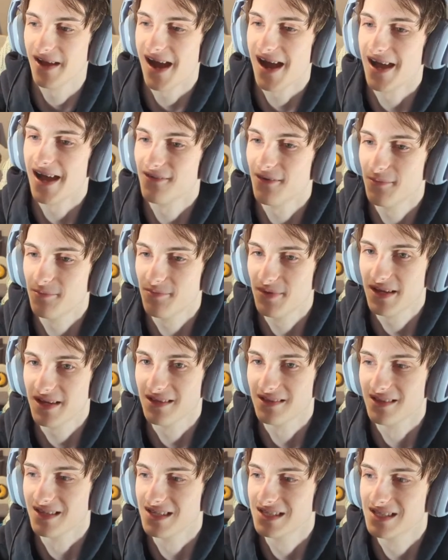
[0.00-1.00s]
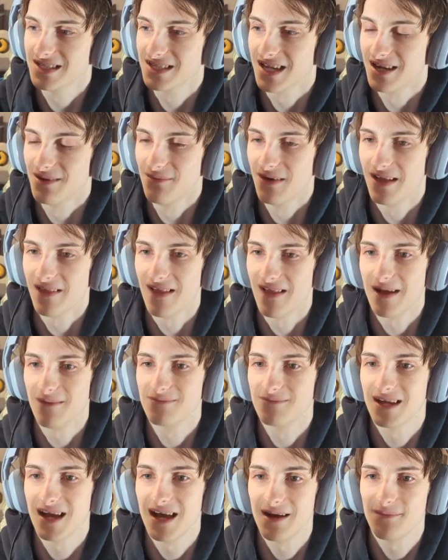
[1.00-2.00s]
I have a big list on my
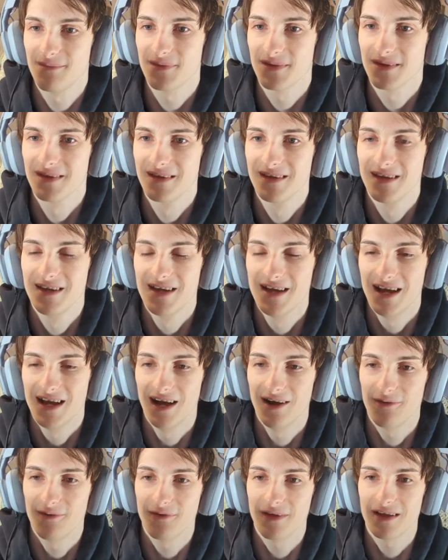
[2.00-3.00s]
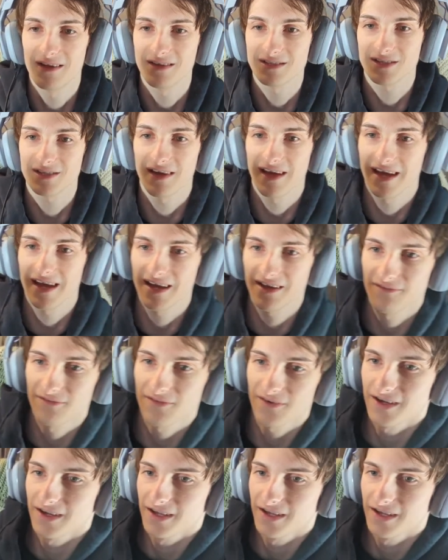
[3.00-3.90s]
laptop. We also have